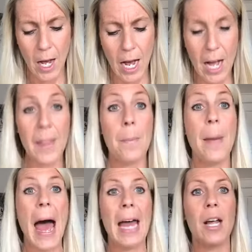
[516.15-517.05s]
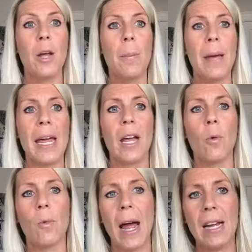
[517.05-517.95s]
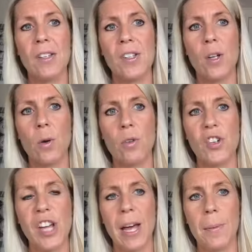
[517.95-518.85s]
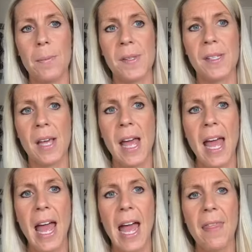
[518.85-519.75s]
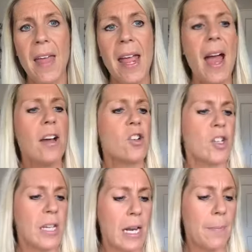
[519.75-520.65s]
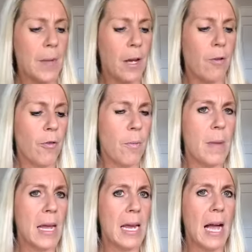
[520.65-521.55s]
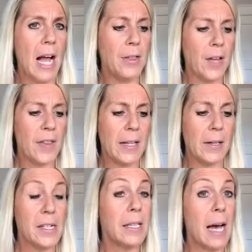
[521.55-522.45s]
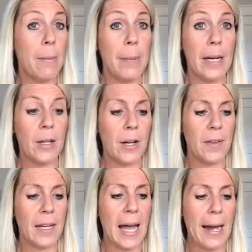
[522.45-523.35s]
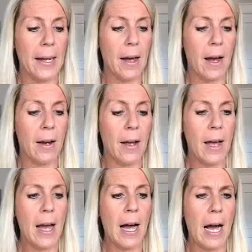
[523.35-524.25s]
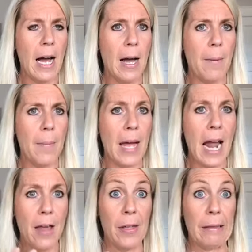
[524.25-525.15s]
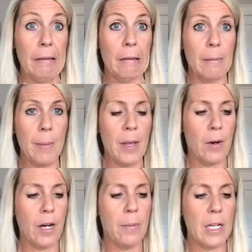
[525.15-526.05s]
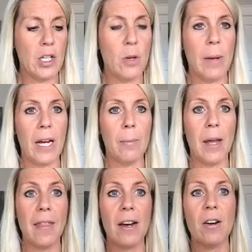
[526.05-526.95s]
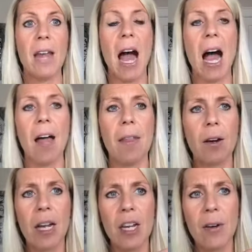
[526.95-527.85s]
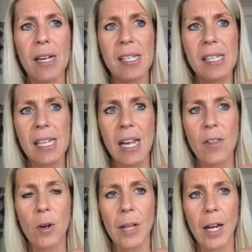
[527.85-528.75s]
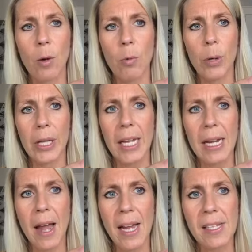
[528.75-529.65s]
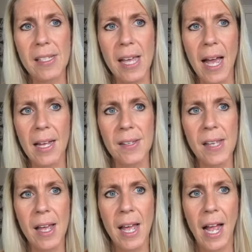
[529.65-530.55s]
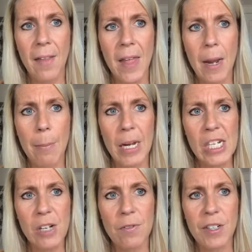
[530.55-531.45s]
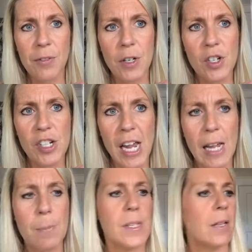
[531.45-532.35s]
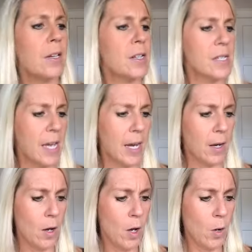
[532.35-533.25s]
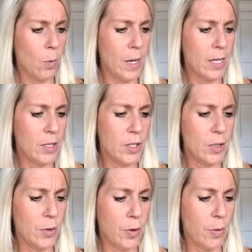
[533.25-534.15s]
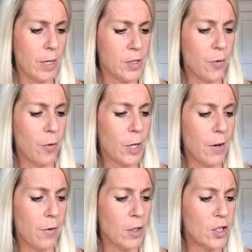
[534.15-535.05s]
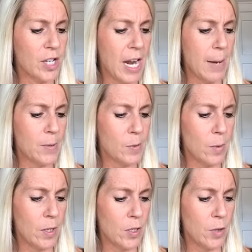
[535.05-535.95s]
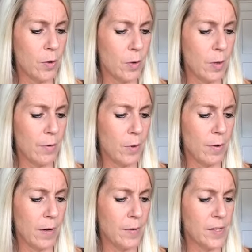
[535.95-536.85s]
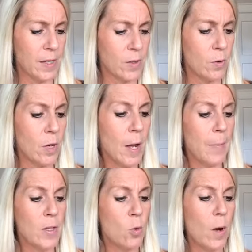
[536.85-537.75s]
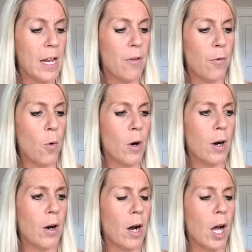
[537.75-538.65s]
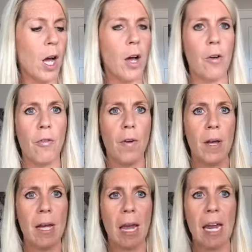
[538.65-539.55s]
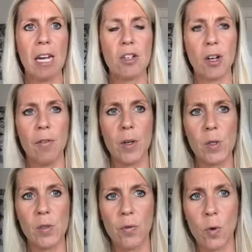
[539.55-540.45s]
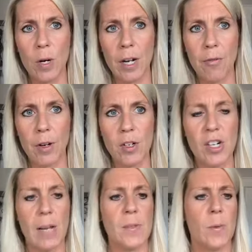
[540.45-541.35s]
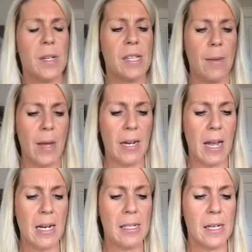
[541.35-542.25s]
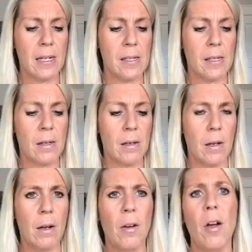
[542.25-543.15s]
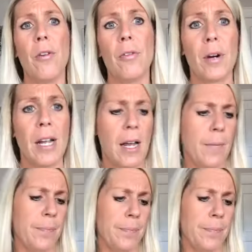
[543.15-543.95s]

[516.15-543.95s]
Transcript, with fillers: The Petal Pink Rhinestone Gems. And they actually, for me, I thought they looked a lot bigger in the catalog. And I thought, oh, maybe they're going to be too big, but they're not. They're, can you guys see? They're like a really nice size, and then a bunch of different shapes. It looks like 1, 2, 3, so 4 different shapes, 1, 2, 3, 4, 5, 6. So 24 of each of those 4 different shapes. So what does that make, 96? No, 48.